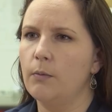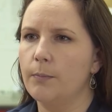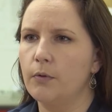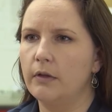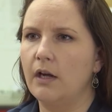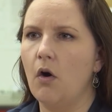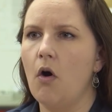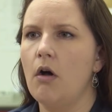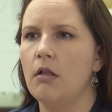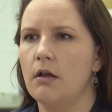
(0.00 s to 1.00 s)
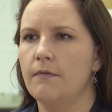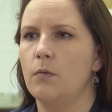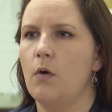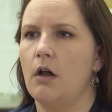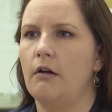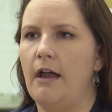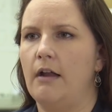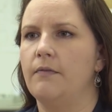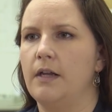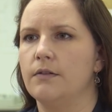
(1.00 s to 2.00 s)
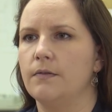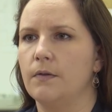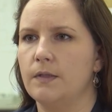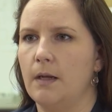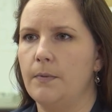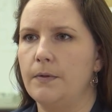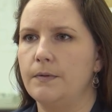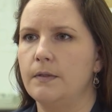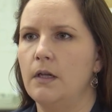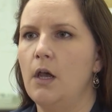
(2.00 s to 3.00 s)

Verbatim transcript: We're pulling all of the water out of each of those samples.